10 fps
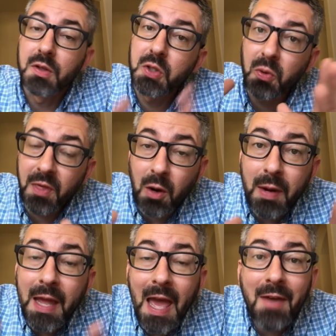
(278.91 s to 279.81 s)
So there
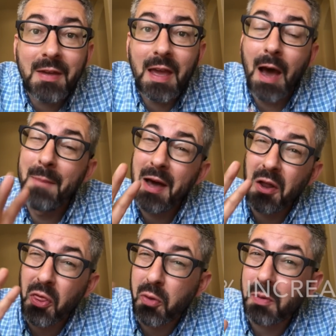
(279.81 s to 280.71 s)
we have it, about a
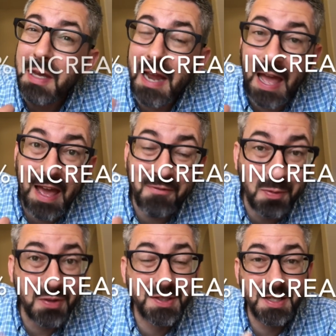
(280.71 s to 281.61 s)

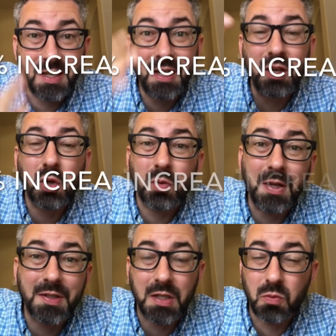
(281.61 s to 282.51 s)
3.5%
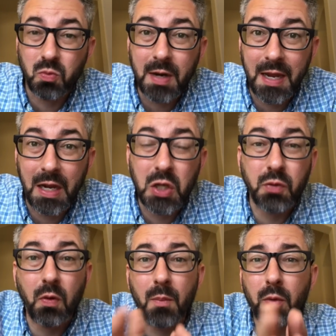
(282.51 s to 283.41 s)
increase in range
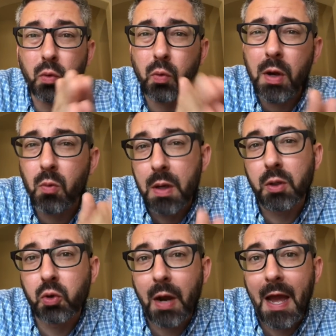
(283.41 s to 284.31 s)
from rear-wheel
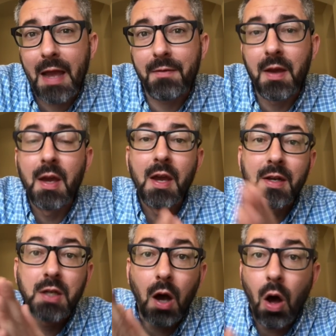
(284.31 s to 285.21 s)
drive
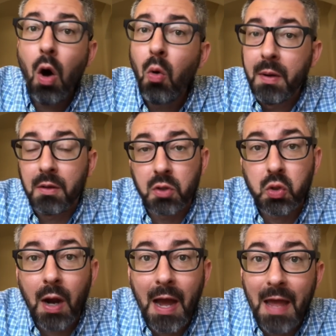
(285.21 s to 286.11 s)
to all-wheel
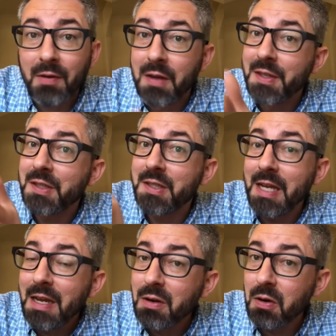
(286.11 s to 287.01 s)
drive on the
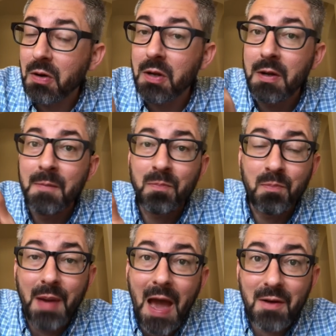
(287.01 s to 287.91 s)
standard
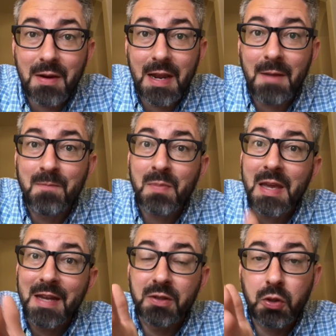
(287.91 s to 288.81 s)
battery.
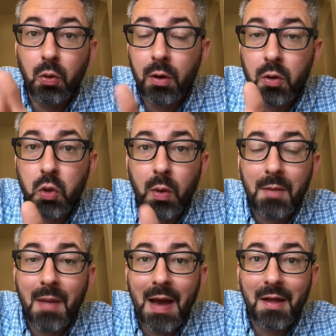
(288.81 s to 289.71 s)
It's
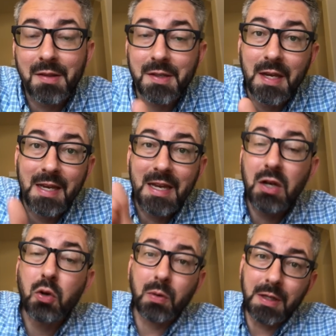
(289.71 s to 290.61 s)
220 miles,
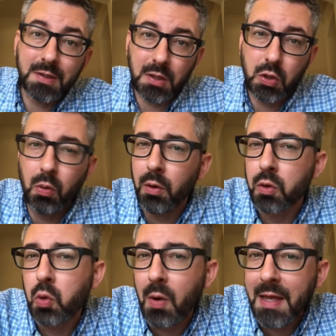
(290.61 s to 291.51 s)
increased to
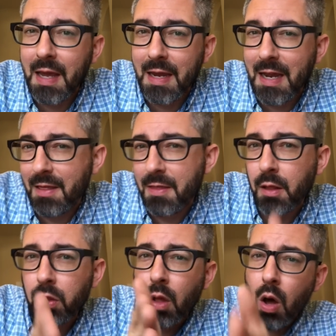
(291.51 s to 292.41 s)
228, and then the
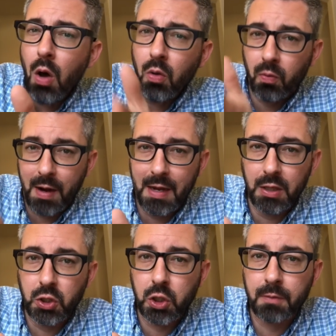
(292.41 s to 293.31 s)
long
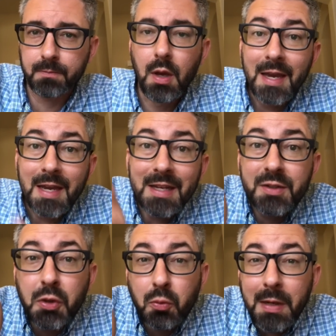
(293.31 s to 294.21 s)
range,
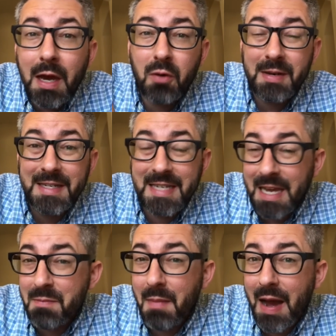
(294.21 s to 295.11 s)
It's
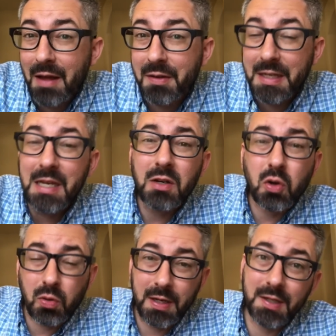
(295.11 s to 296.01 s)
310 miles
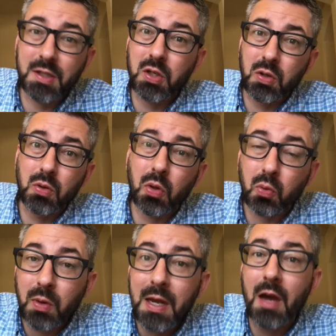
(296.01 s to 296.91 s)
increased to
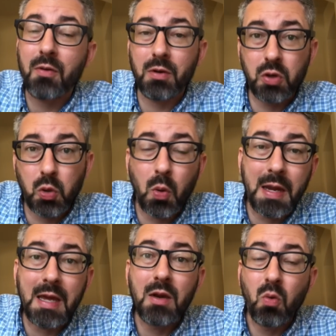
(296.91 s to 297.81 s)

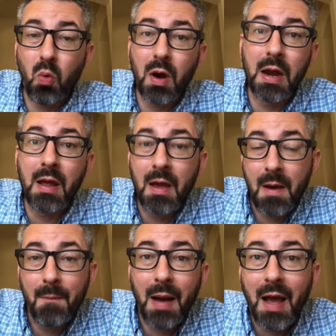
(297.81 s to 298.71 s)
321
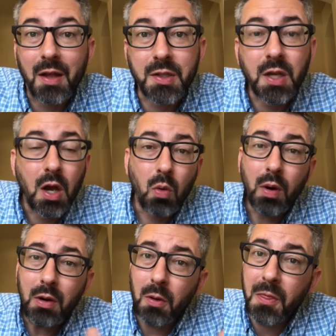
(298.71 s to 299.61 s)
miles.
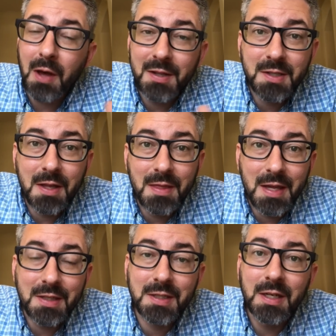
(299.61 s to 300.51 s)
What are your thoughts on
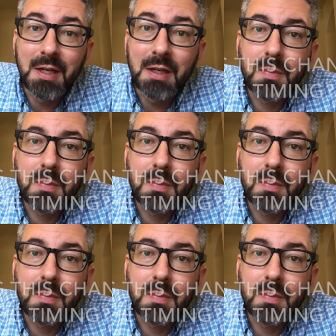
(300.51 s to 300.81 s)
this?